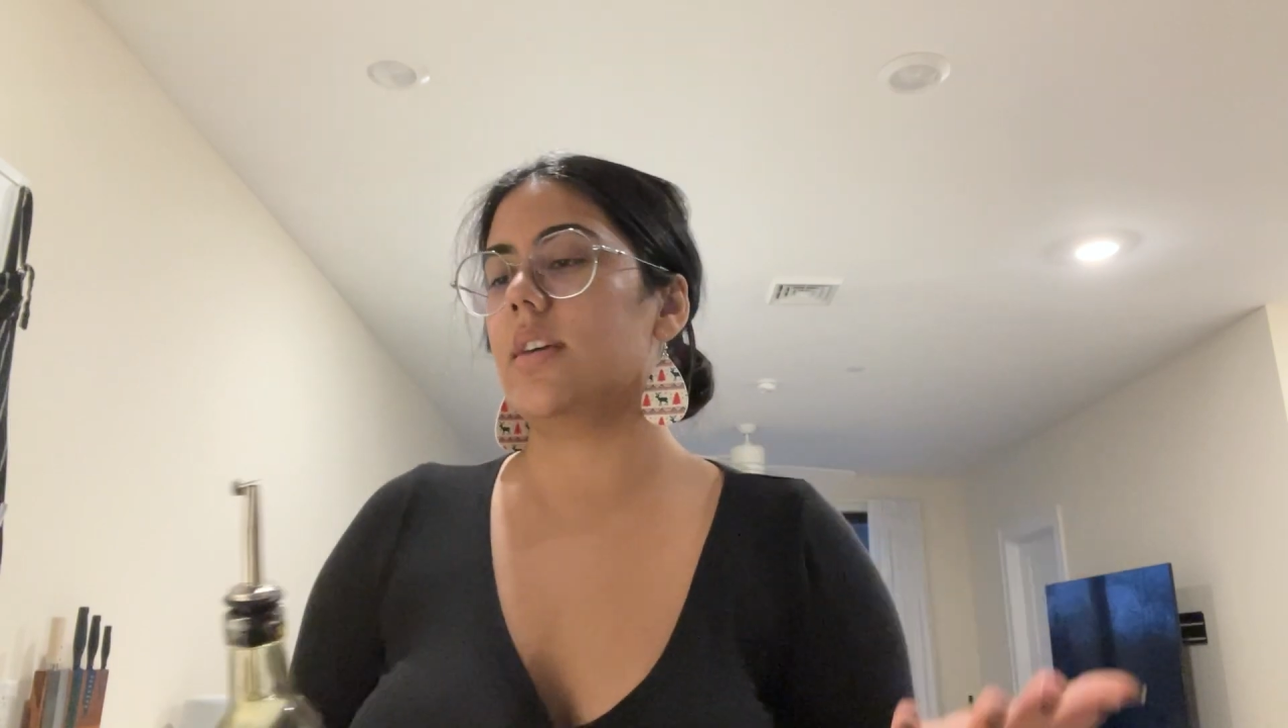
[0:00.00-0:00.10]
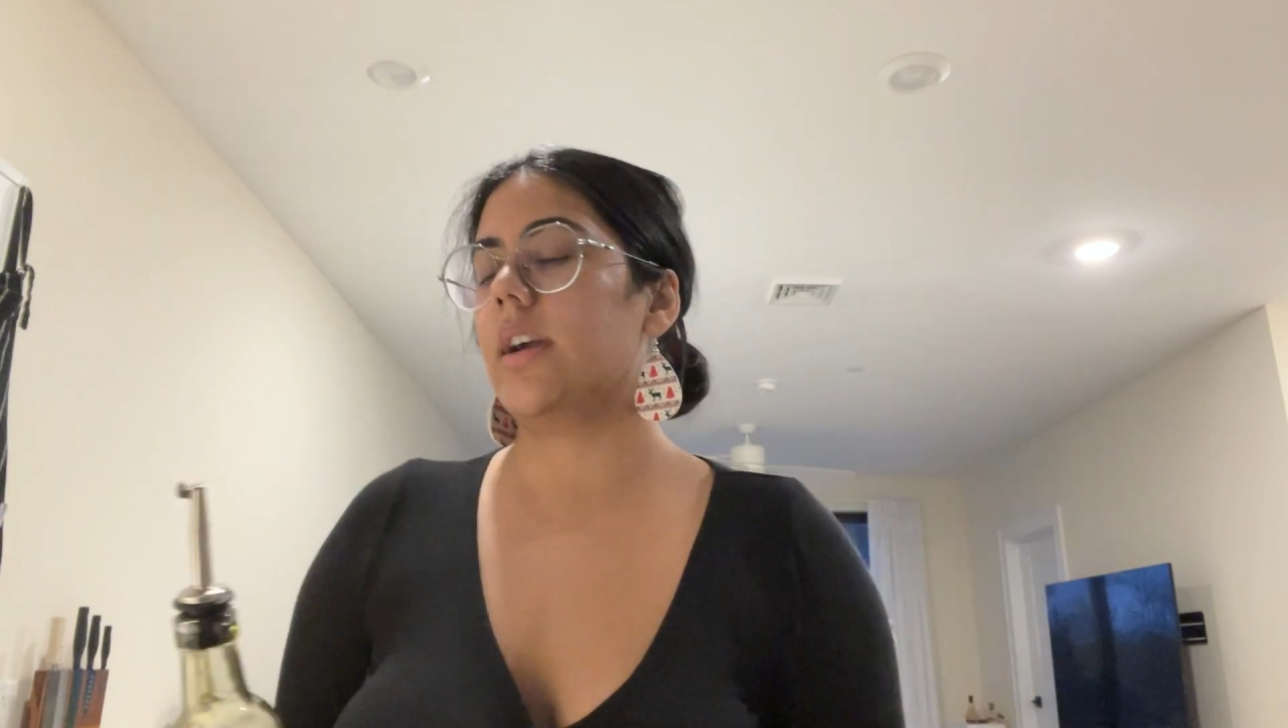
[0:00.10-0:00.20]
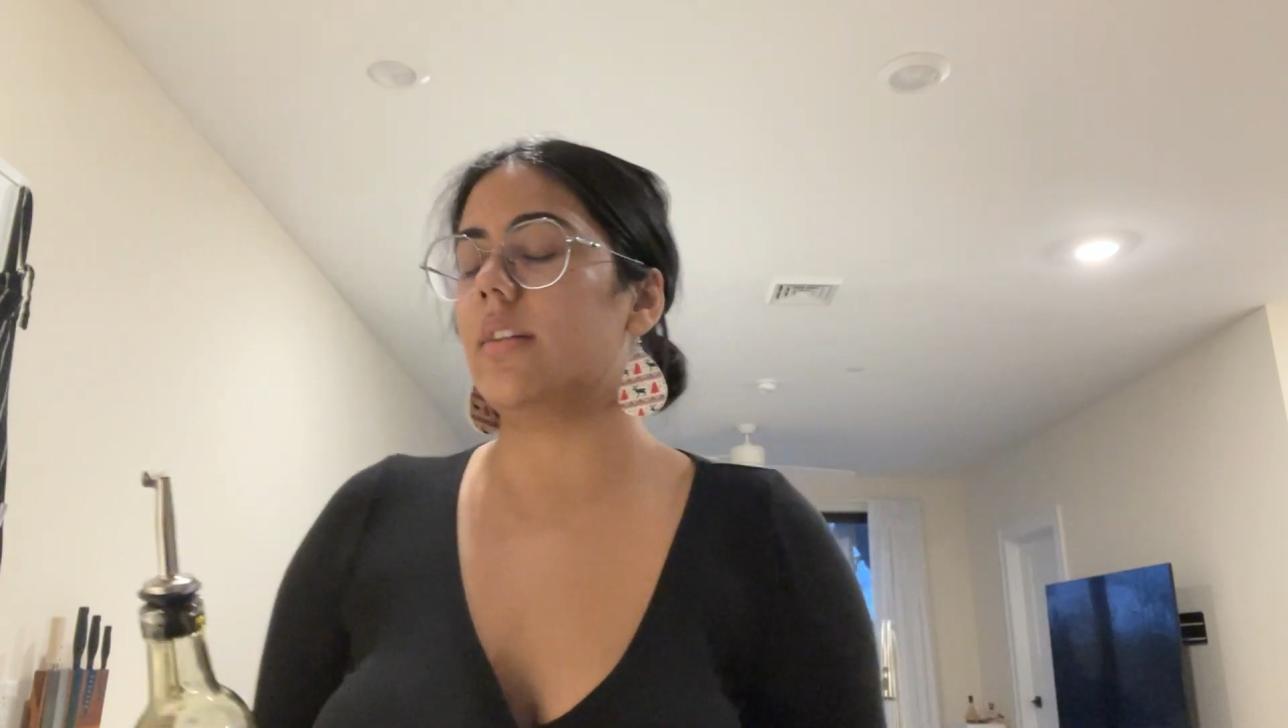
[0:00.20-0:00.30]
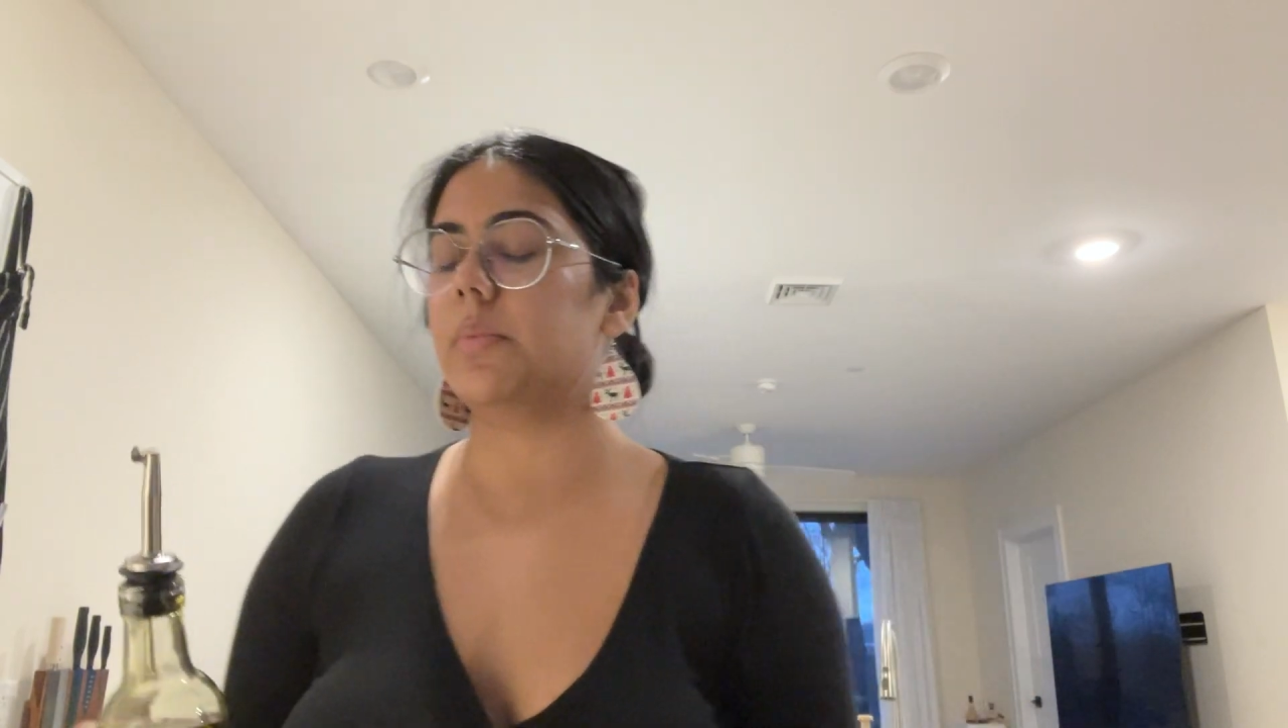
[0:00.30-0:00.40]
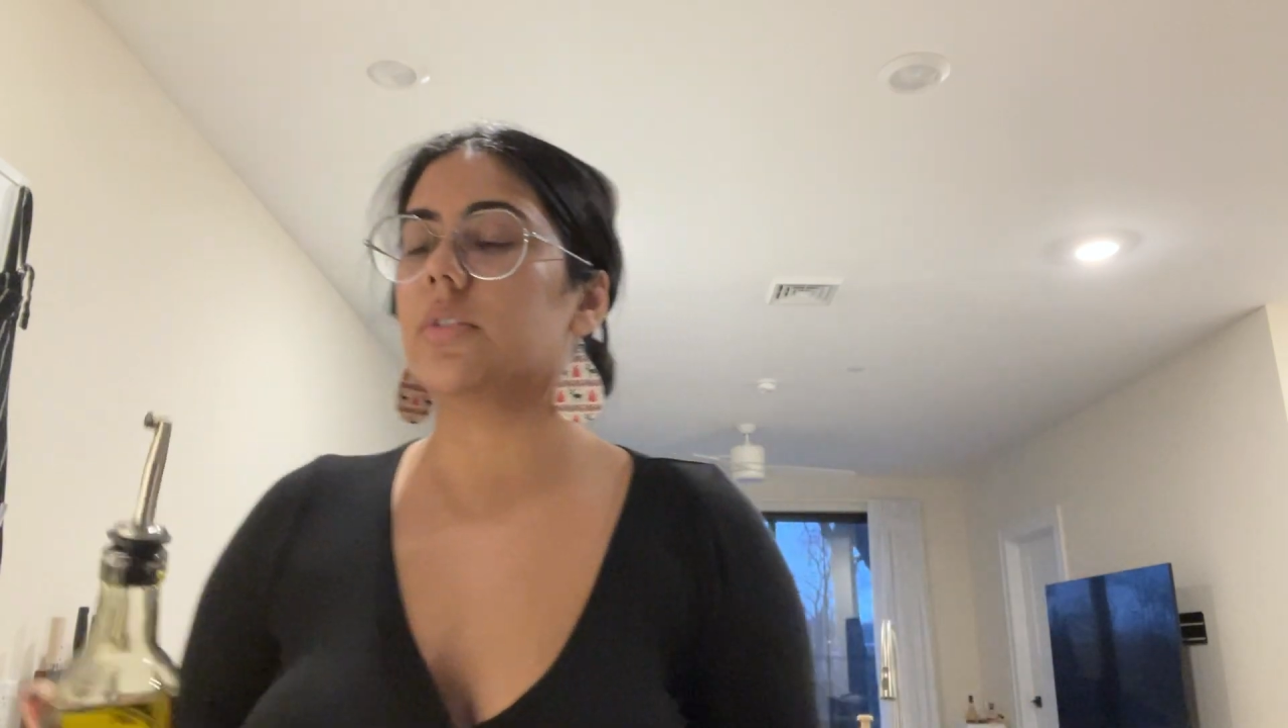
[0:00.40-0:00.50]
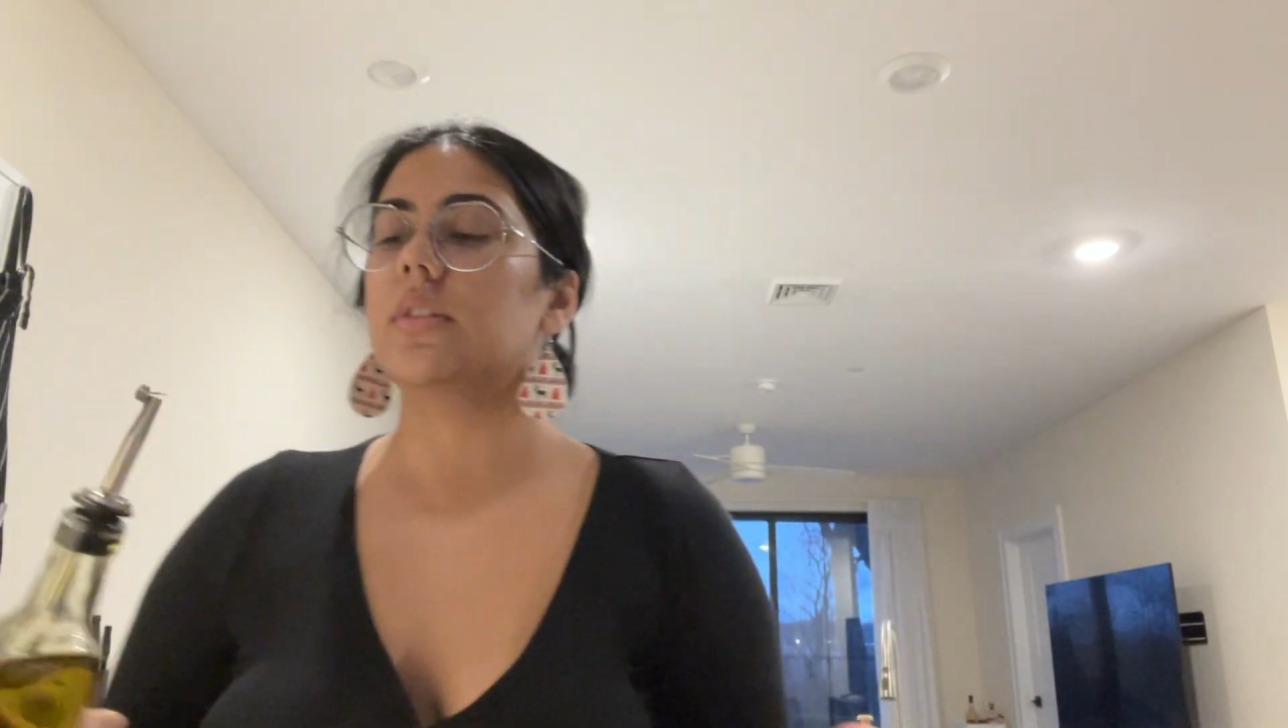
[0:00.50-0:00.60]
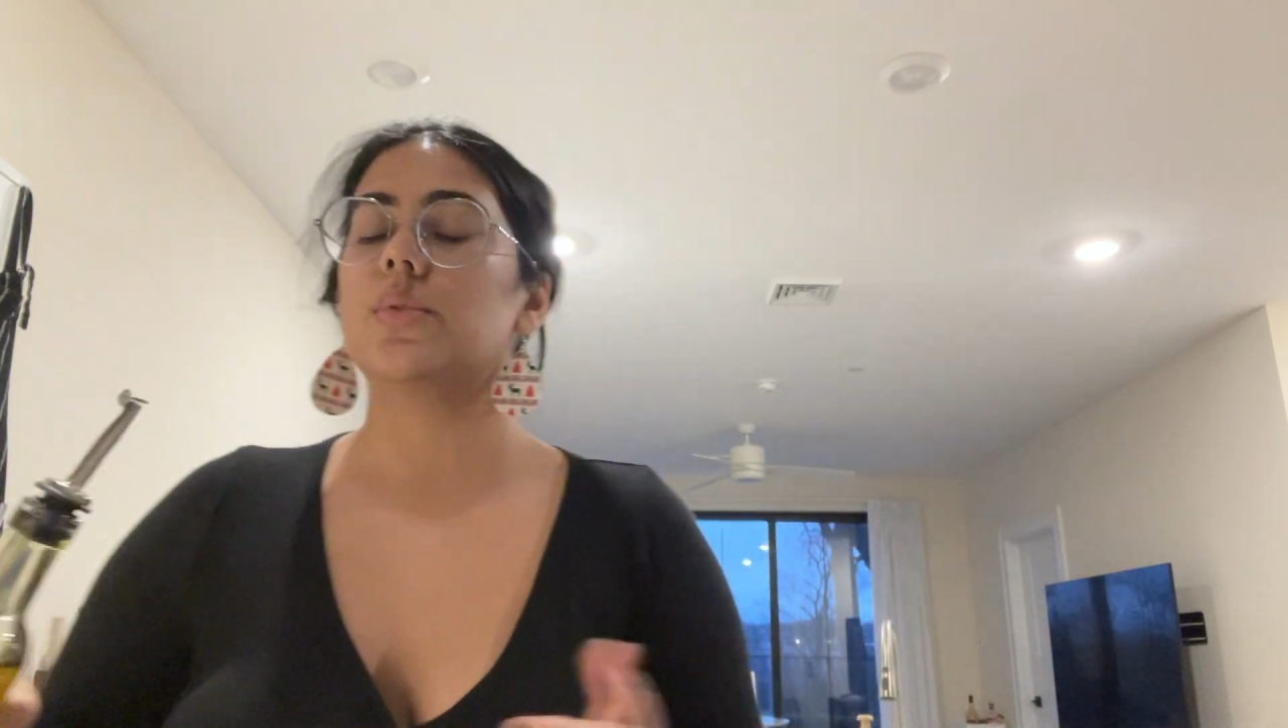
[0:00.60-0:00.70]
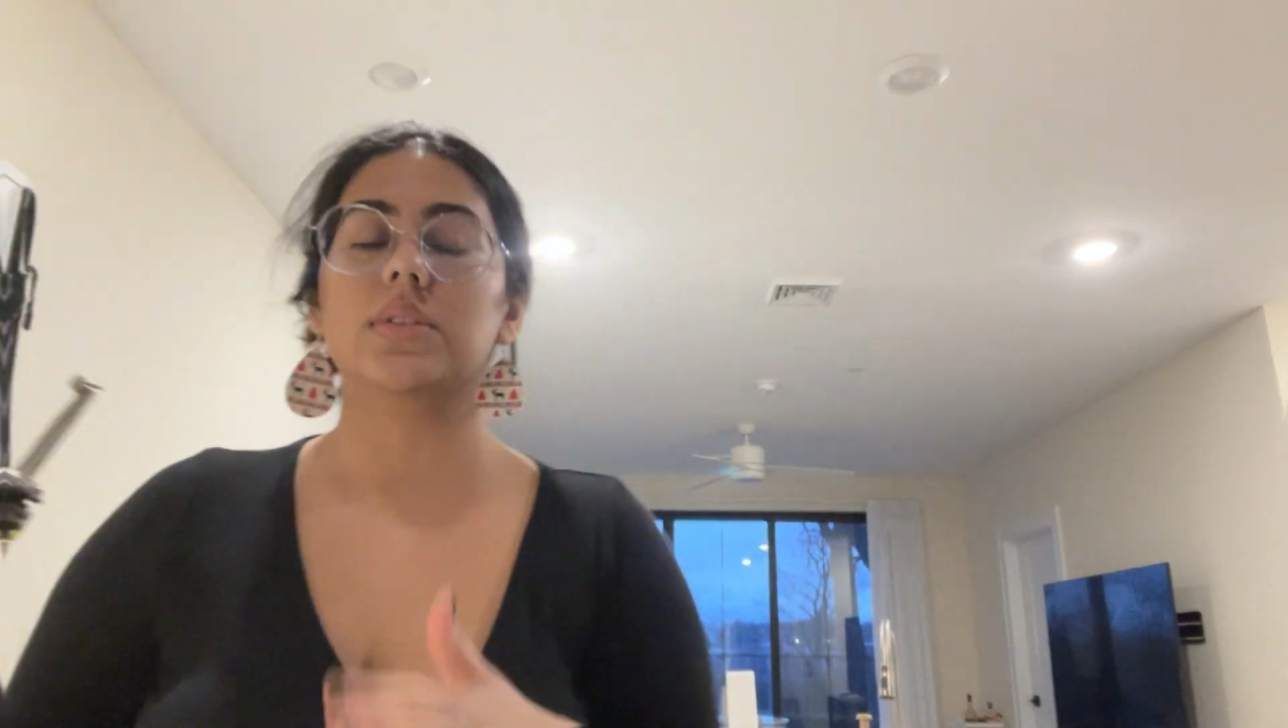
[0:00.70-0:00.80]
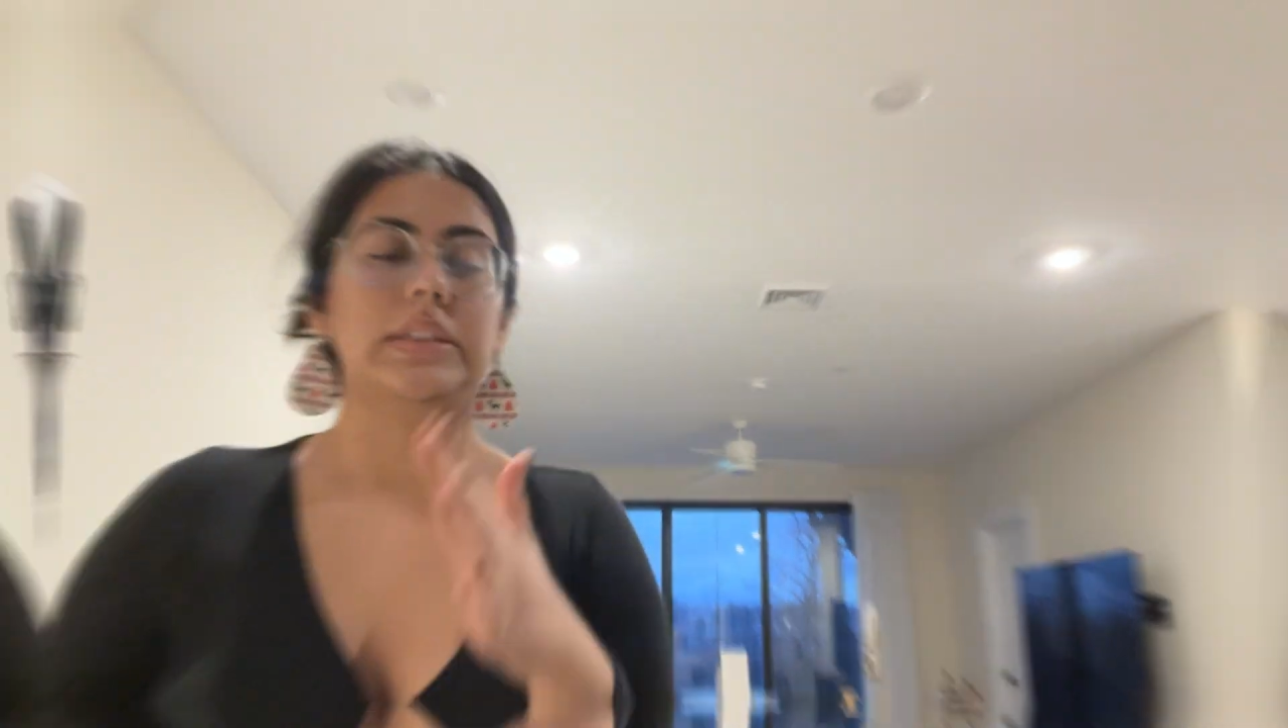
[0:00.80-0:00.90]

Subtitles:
the kind of person who has